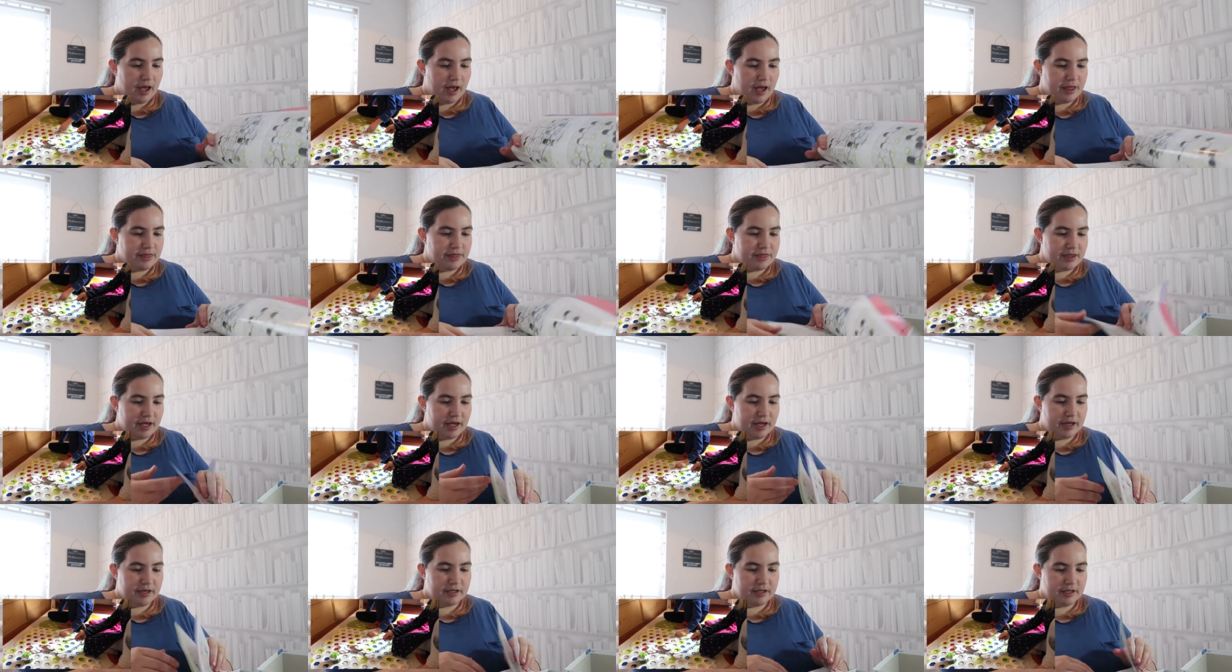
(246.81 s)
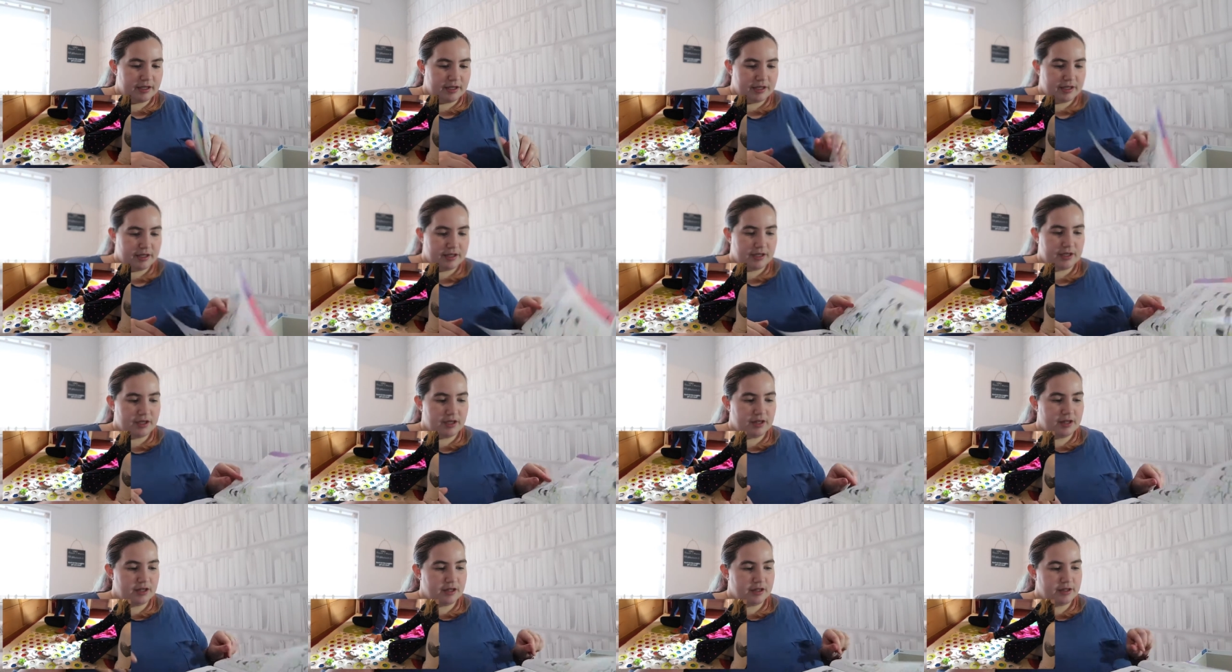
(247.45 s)
and then
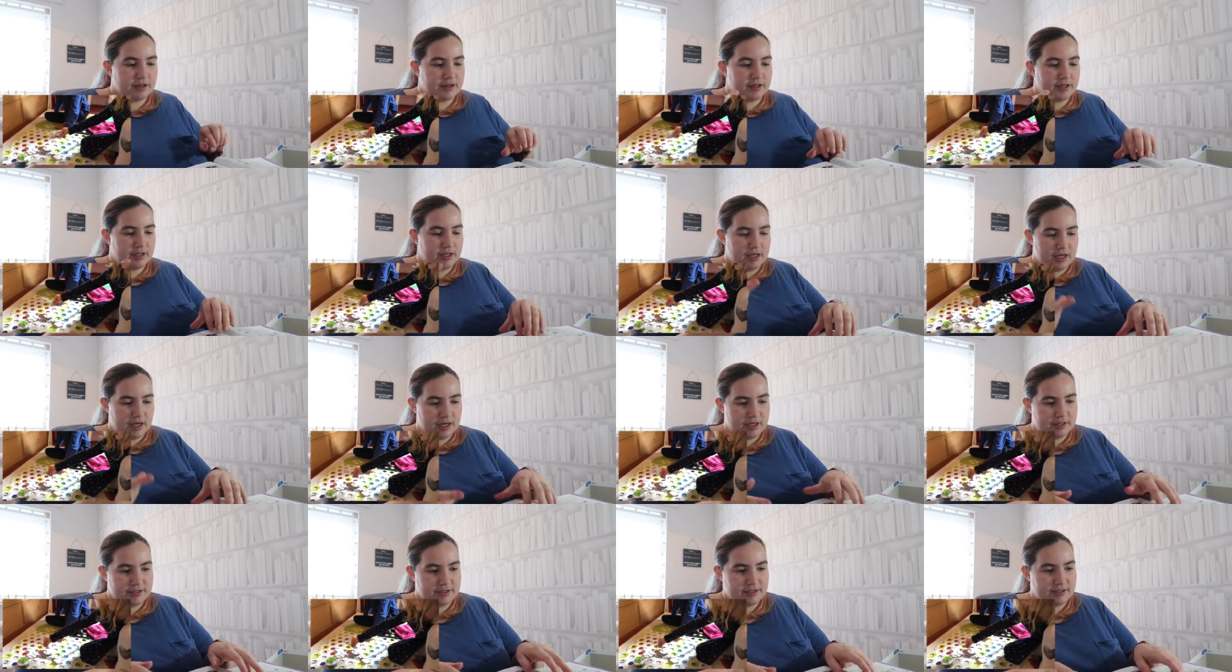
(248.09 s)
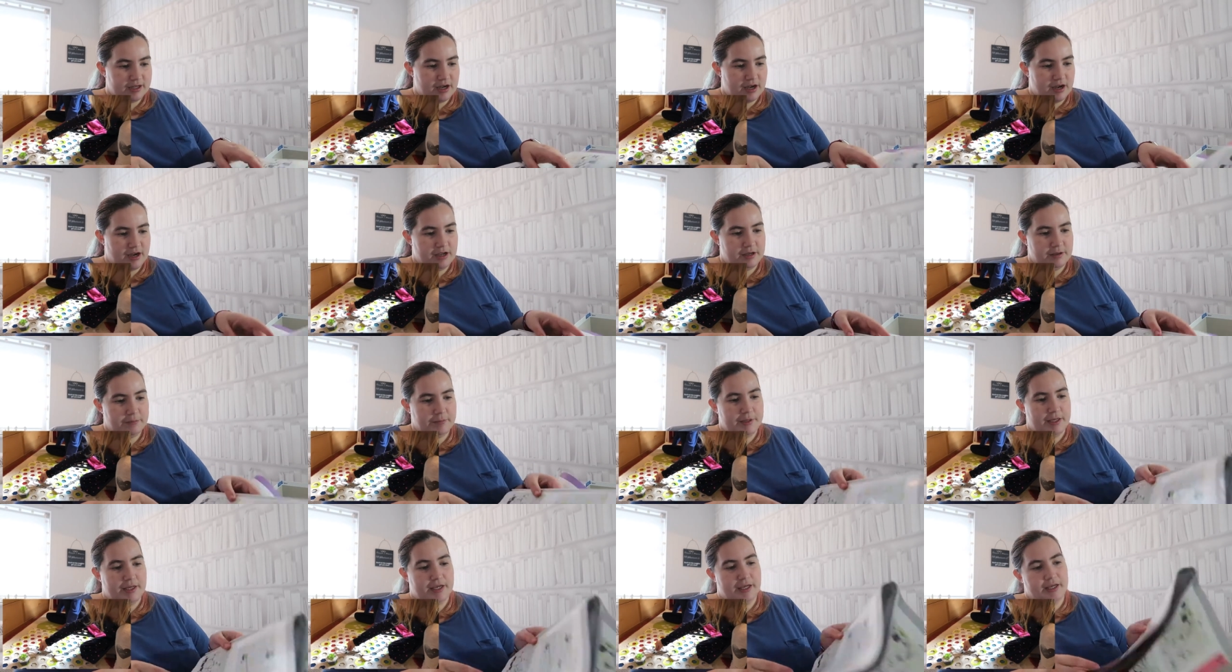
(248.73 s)
the last
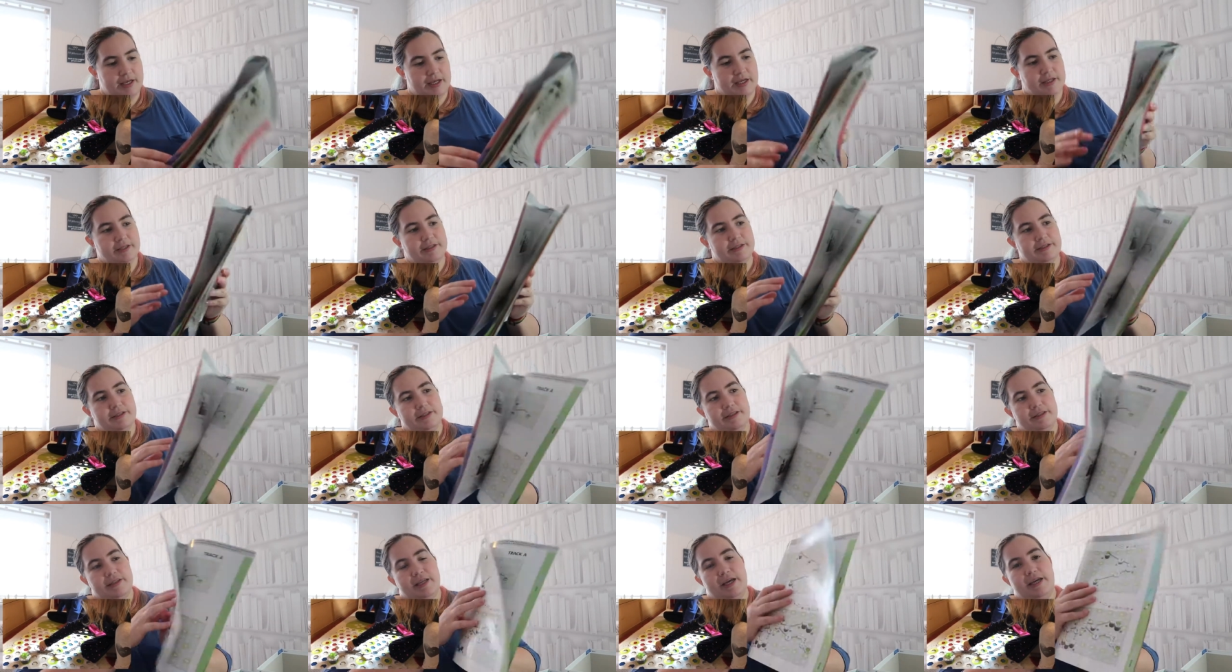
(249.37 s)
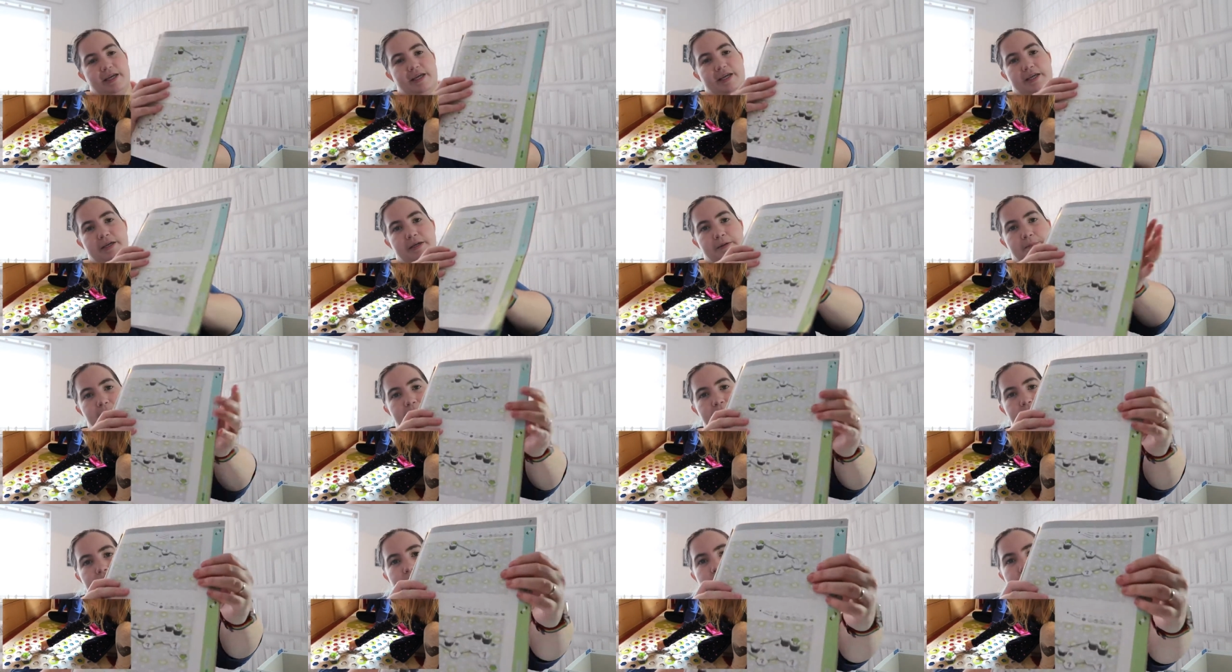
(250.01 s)
type is they
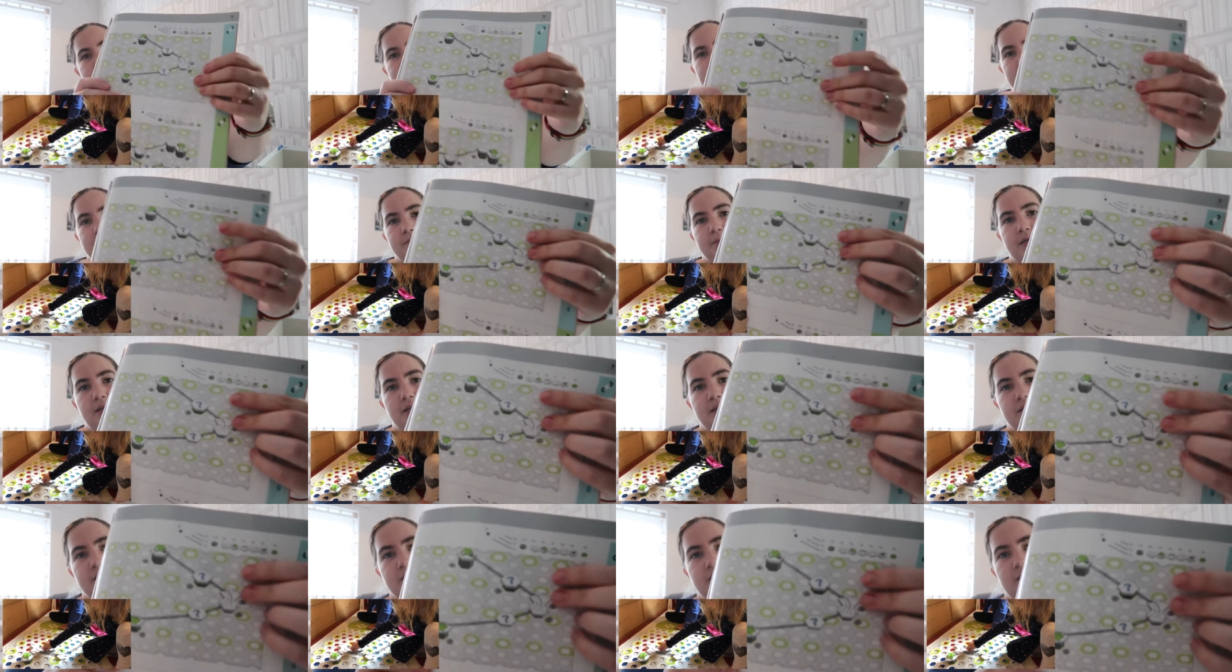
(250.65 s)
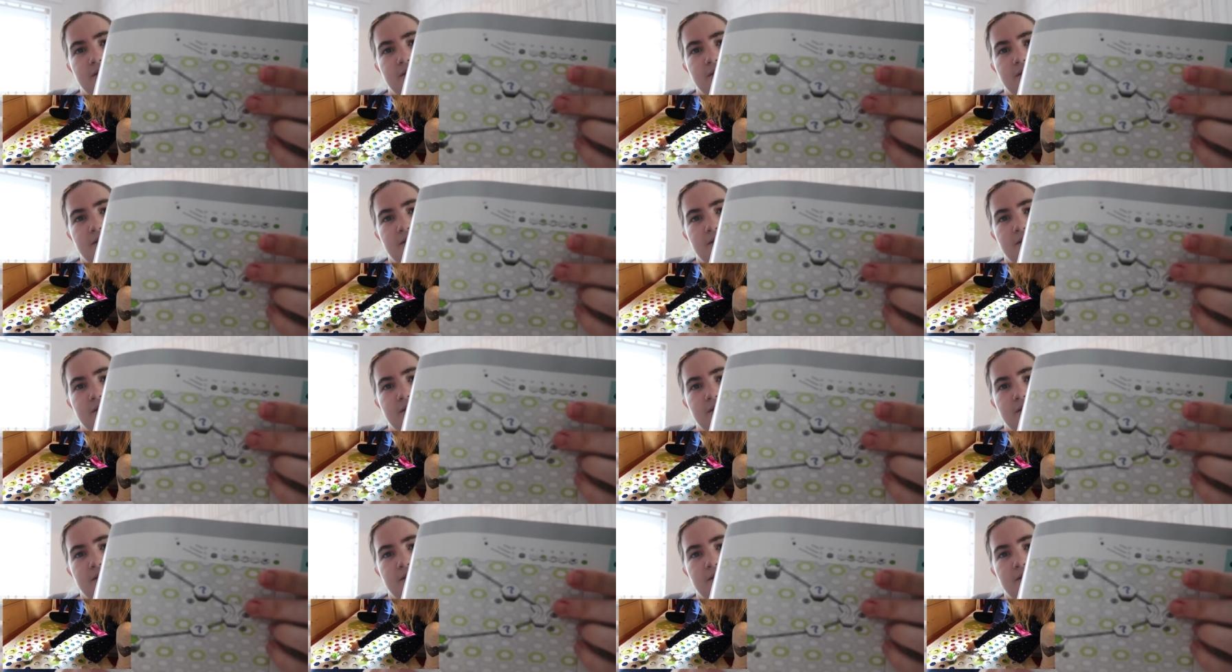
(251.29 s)
put question marks